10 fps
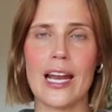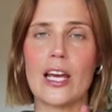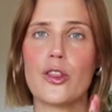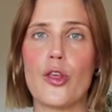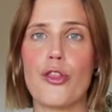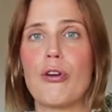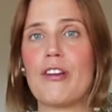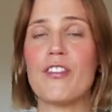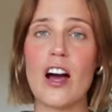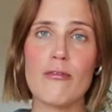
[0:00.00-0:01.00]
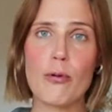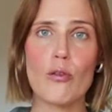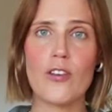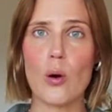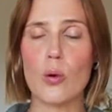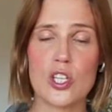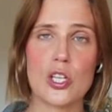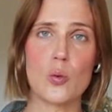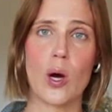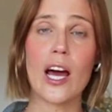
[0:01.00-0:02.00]
like the 3-5 profile, which
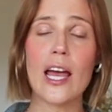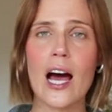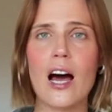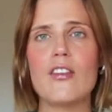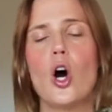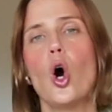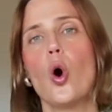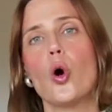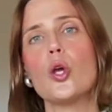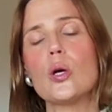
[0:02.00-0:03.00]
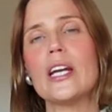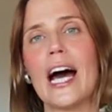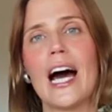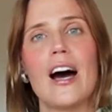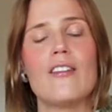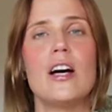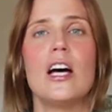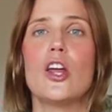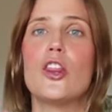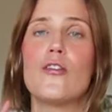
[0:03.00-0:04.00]
is what I have, or you can have
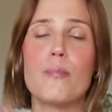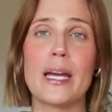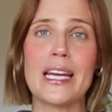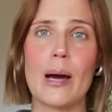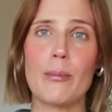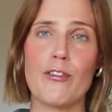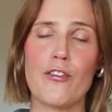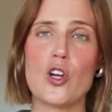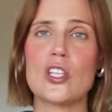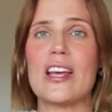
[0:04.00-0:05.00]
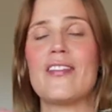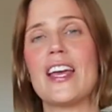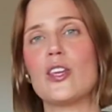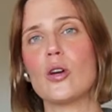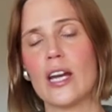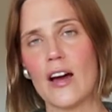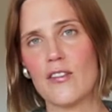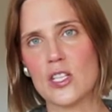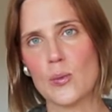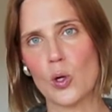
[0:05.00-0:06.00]
the big number first and then you can have
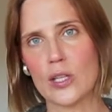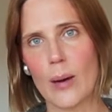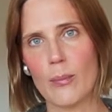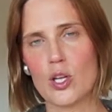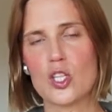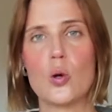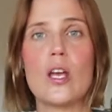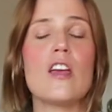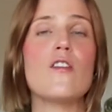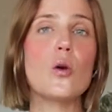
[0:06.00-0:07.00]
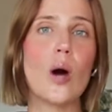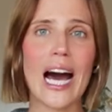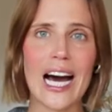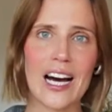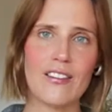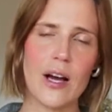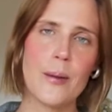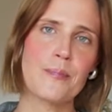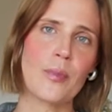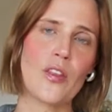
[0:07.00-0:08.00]
the small number. So if you have
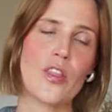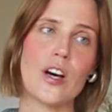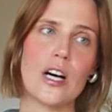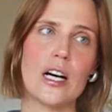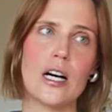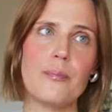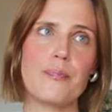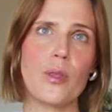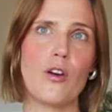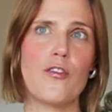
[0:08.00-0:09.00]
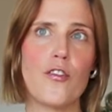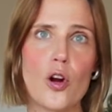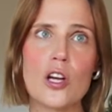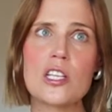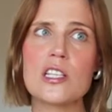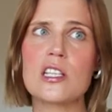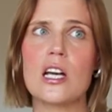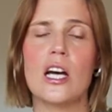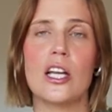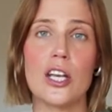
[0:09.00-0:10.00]
the first
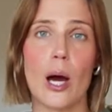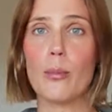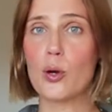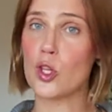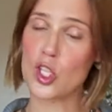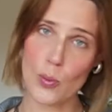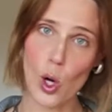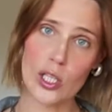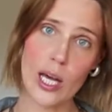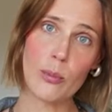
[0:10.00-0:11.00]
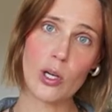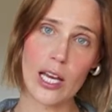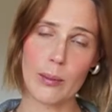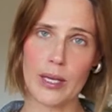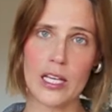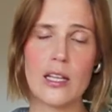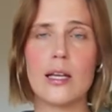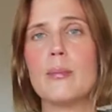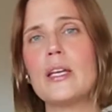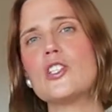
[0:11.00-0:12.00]
number, the small number like me,
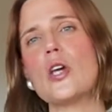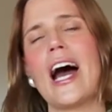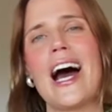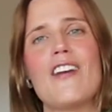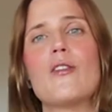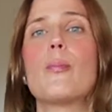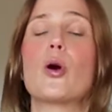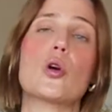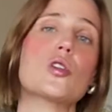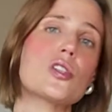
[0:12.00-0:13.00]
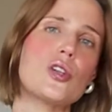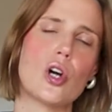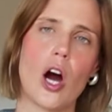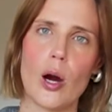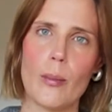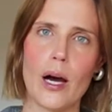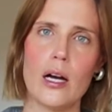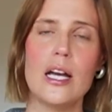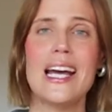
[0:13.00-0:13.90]
it means you have a personal karma.